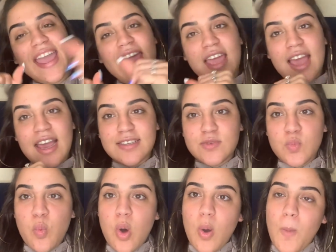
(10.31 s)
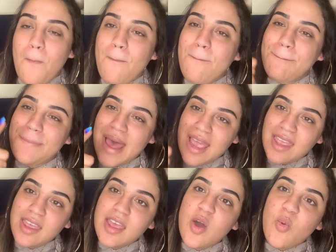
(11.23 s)
guys, welcome
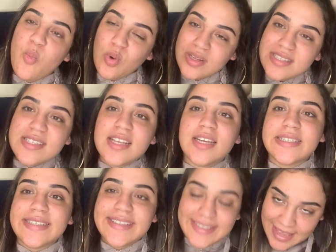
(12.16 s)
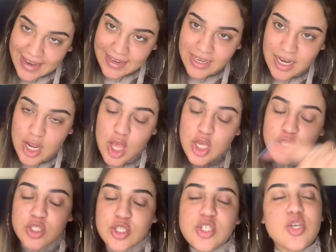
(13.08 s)
back once again
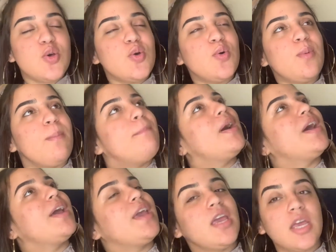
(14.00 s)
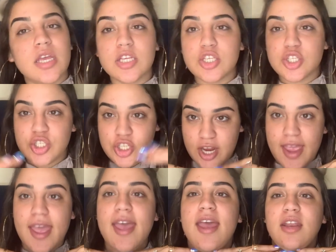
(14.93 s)
to my
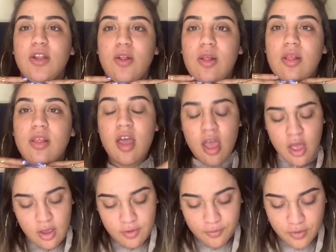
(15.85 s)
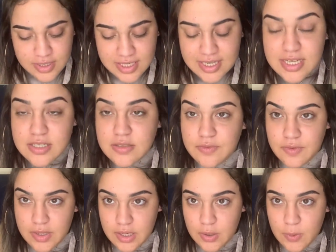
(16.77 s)
channel. For today's
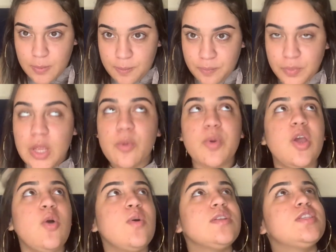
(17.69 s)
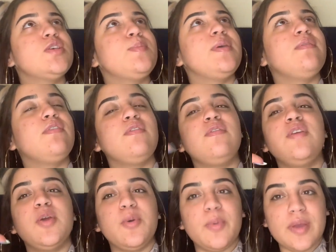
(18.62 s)
video, we're going to be
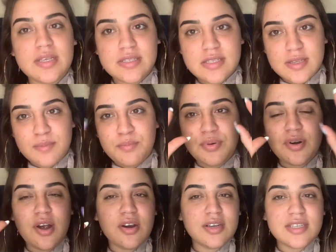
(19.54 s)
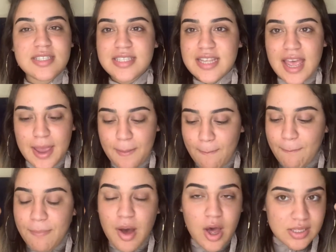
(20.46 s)
reviewing some products I
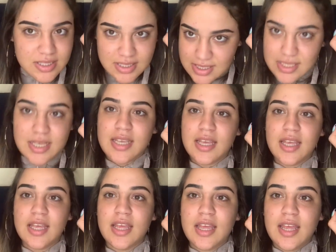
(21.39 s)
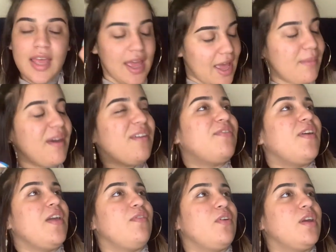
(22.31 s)
bought at my
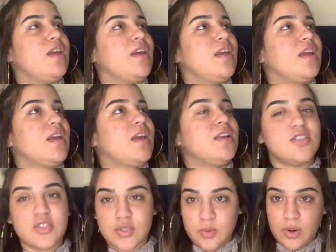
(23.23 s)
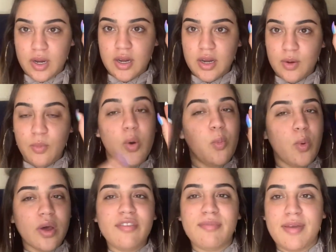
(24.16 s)
favorite store. Well,
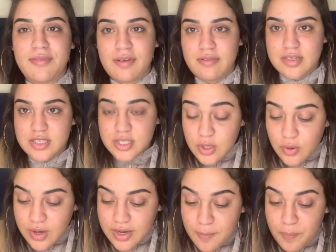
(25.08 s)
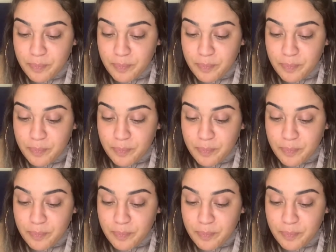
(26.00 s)
one of my favorite stores,